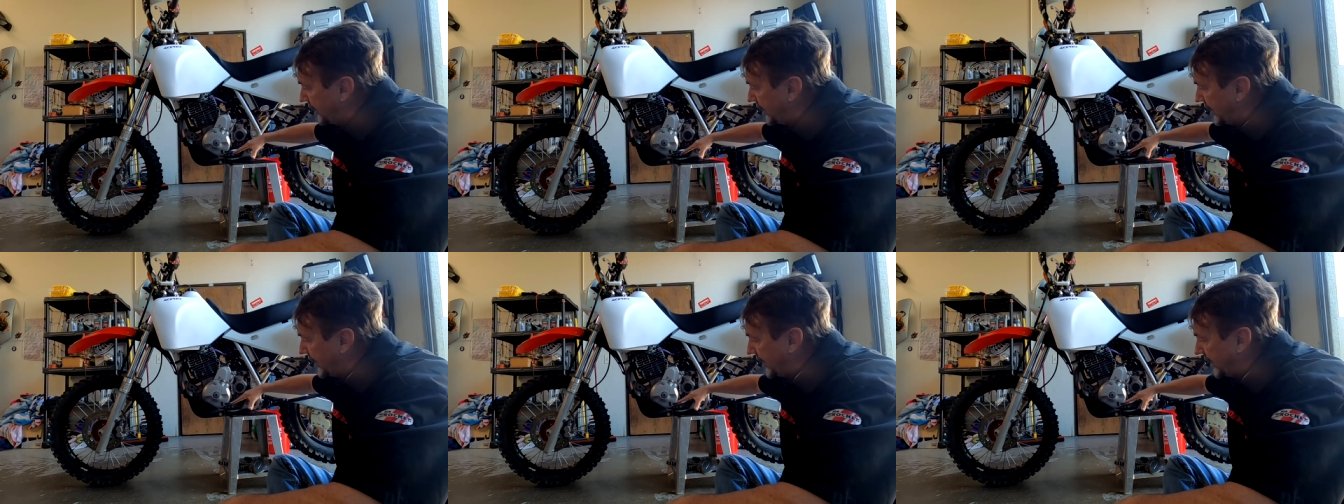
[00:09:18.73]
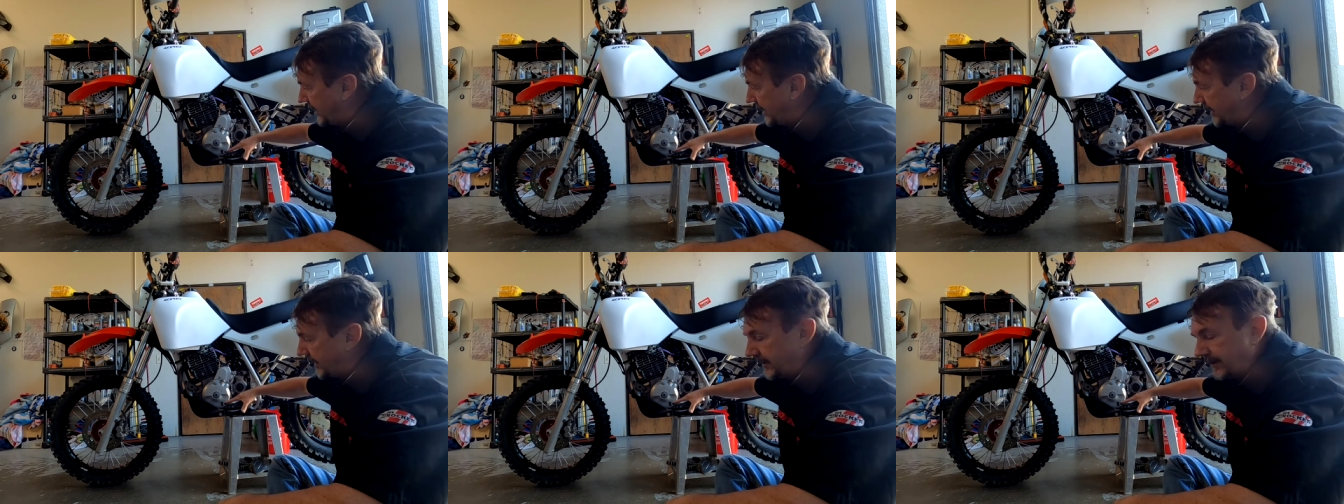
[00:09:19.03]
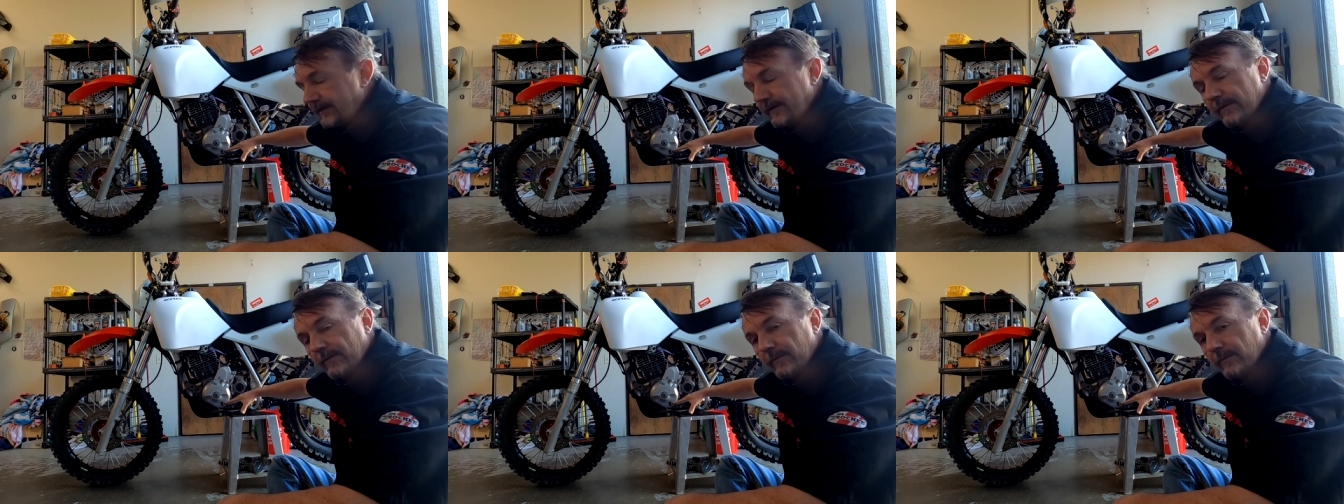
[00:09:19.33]

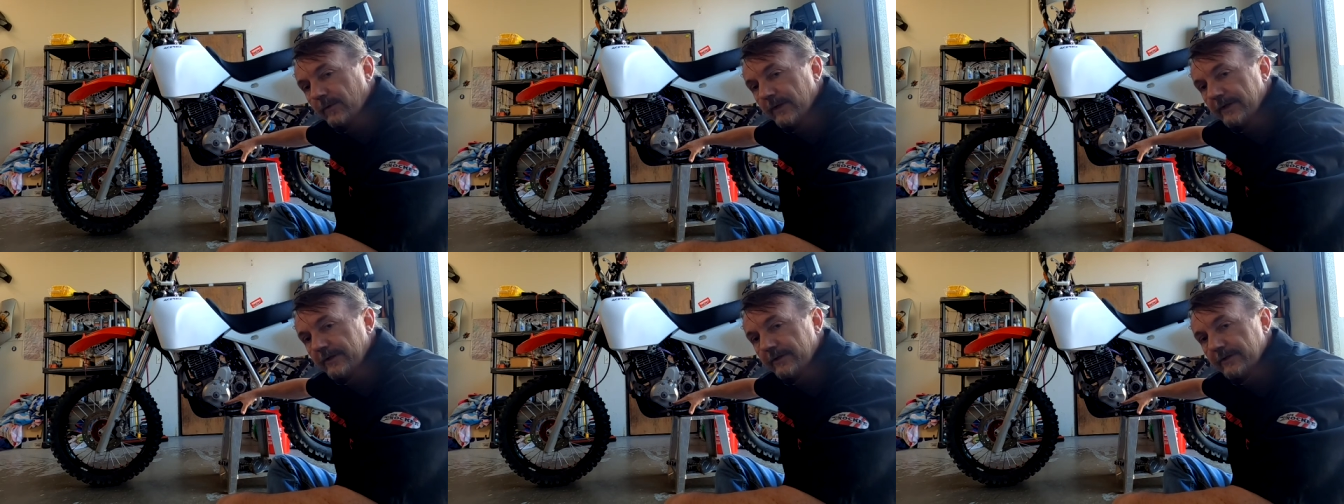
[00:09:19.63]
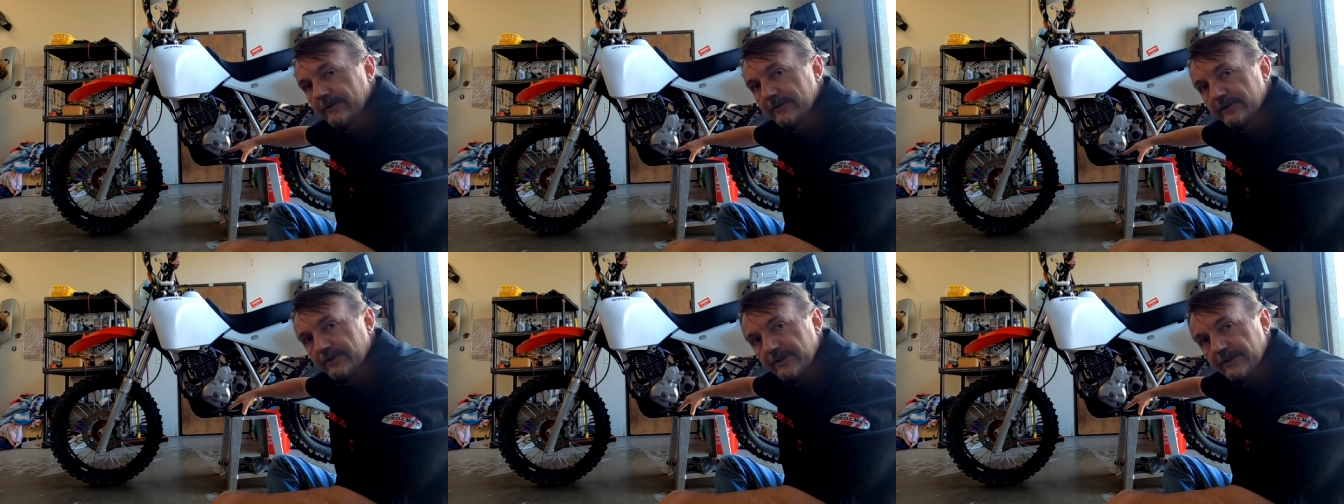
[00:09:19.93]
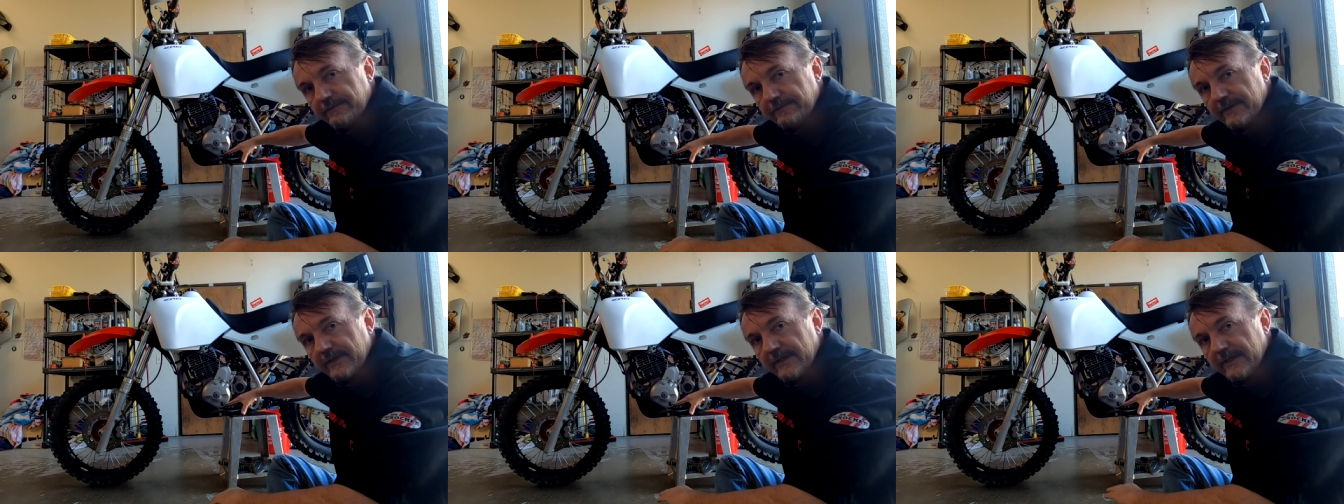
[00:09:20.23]
and when you're
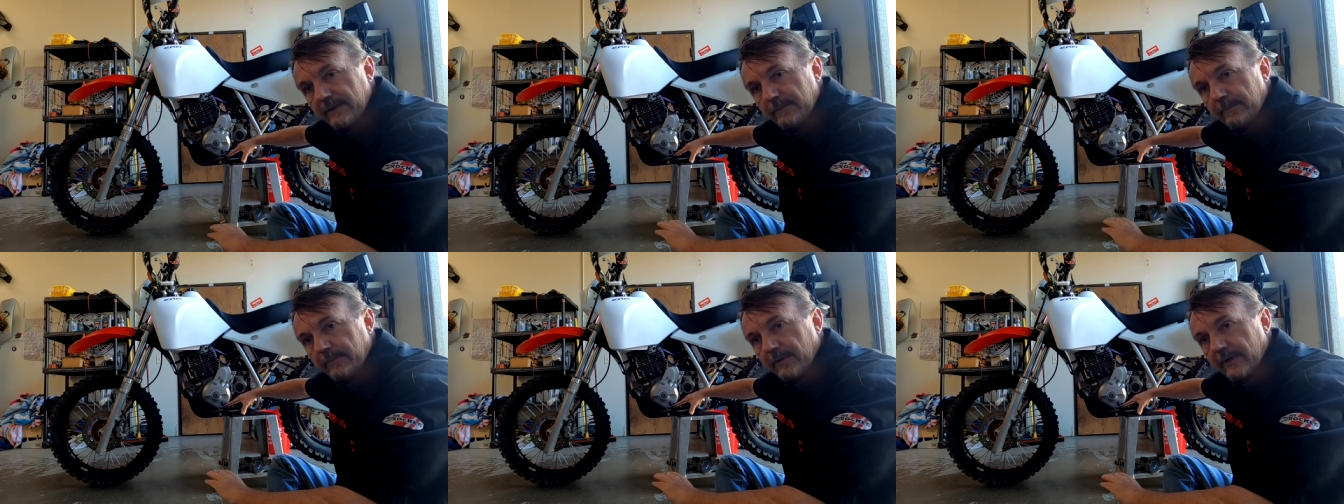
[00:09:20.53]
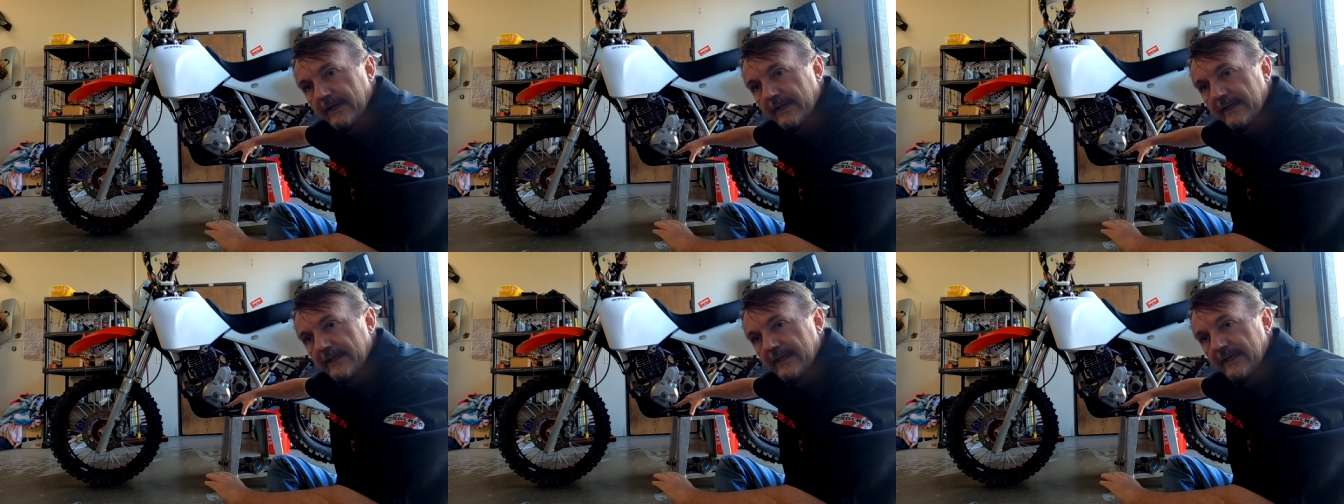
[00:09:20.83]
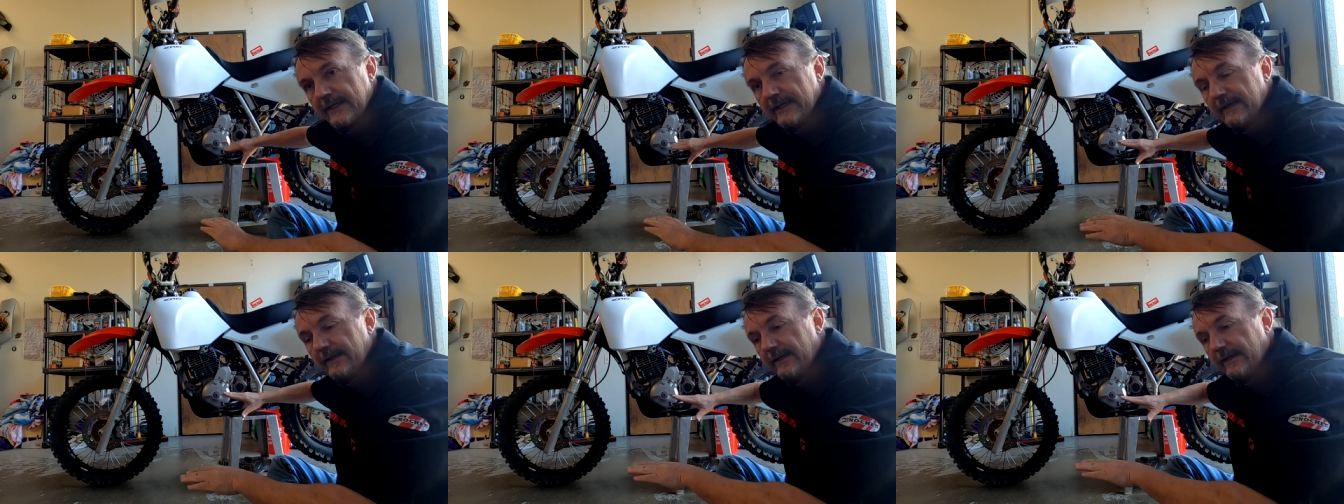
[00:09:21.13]
shifting and
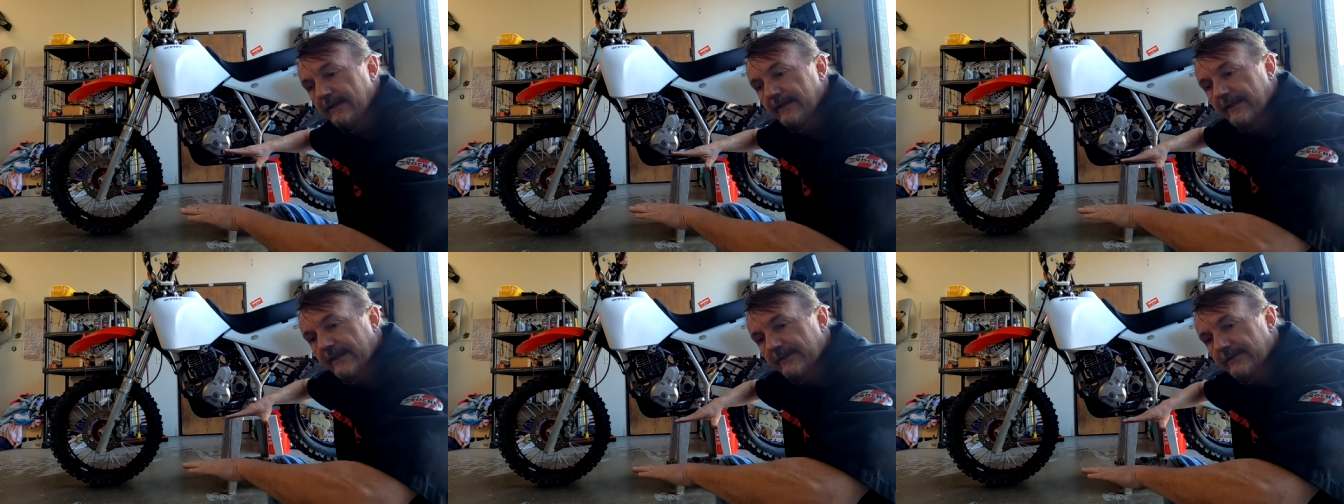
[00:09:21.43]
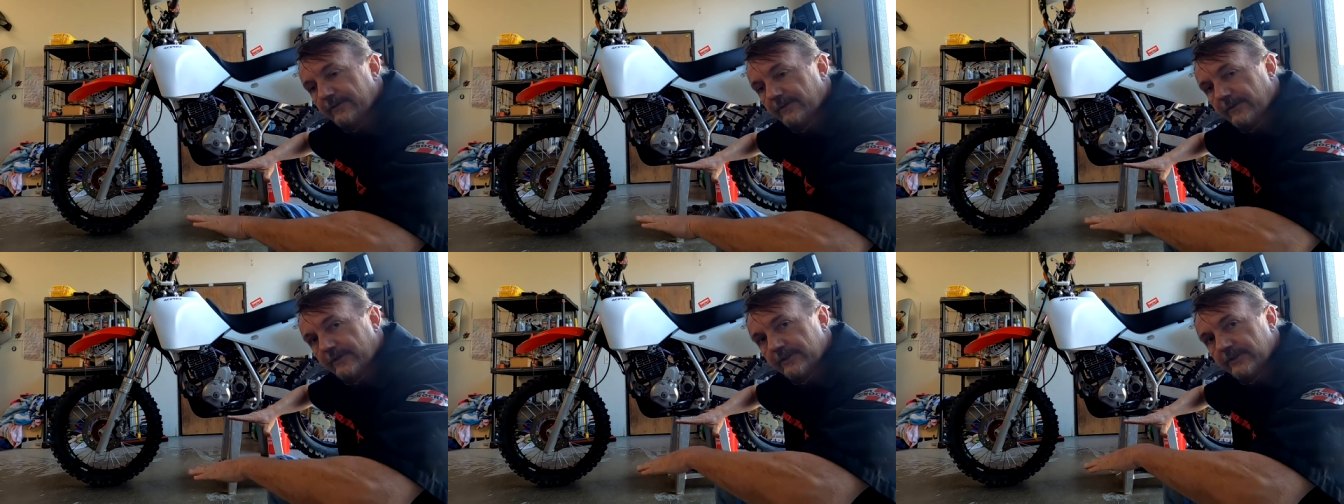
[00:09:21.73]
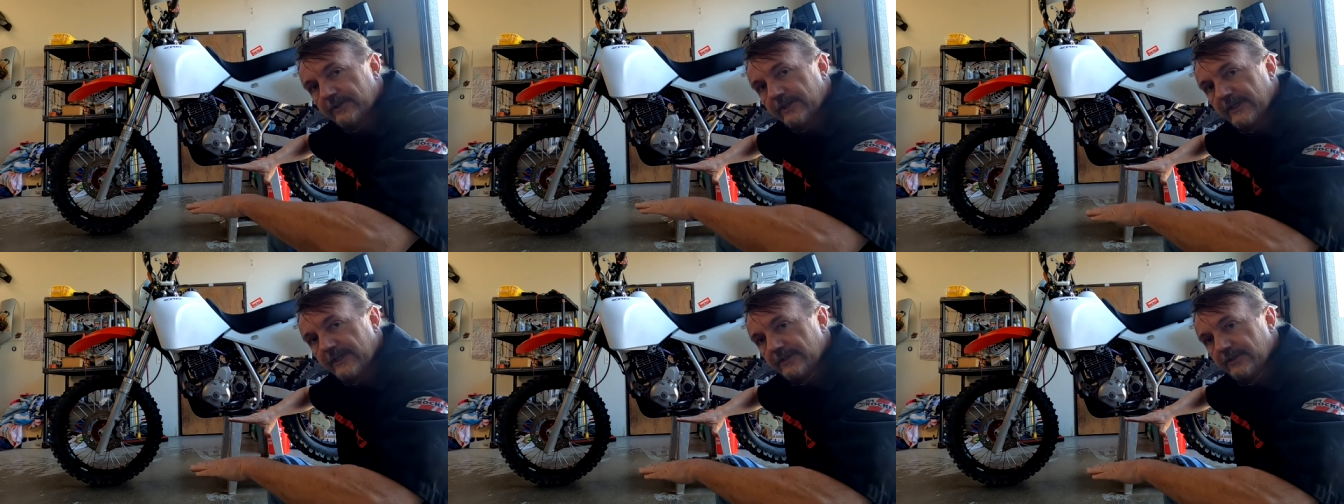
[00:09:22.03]
braking, that sort of
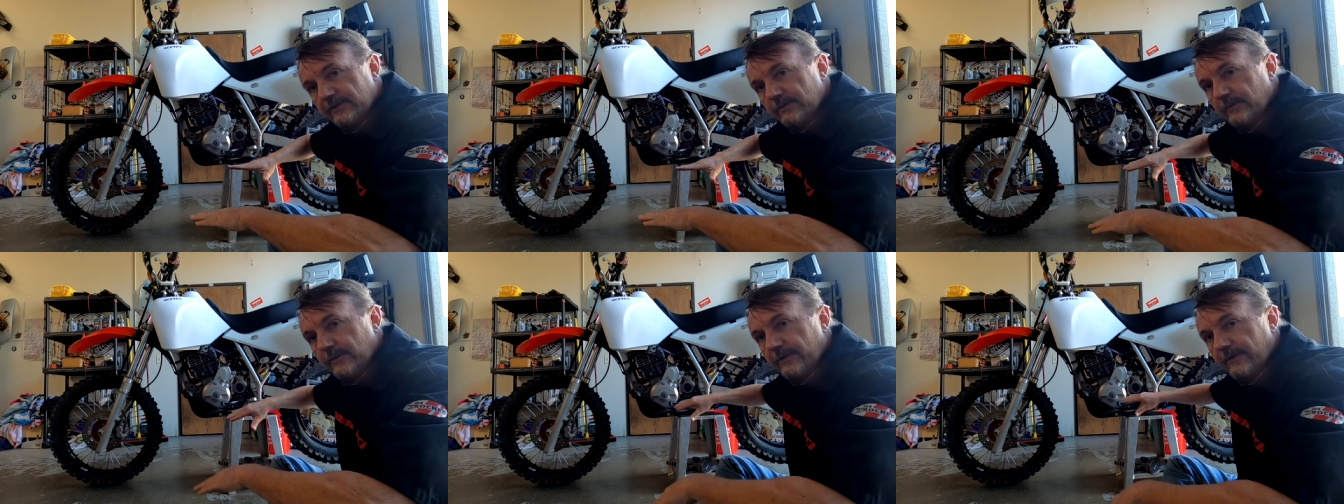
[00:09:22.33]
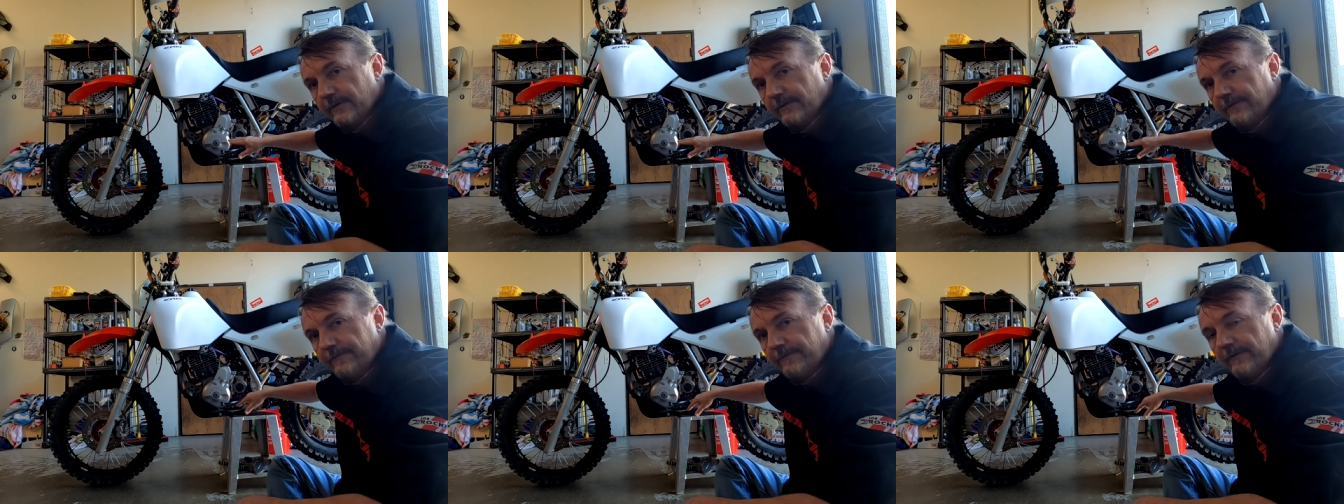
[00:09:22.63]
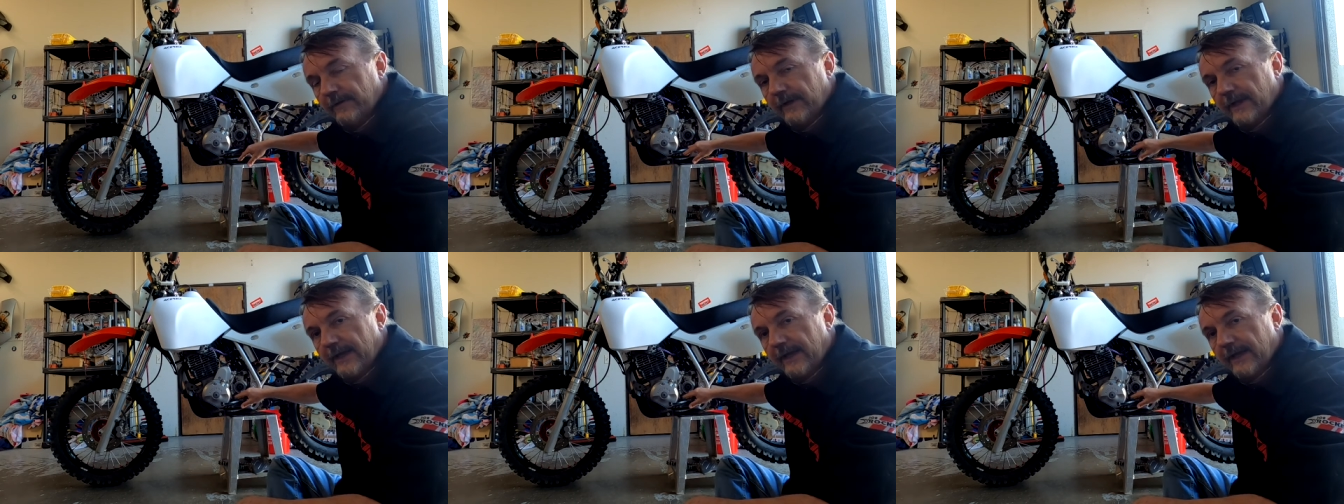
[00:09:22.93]
changes with your foot.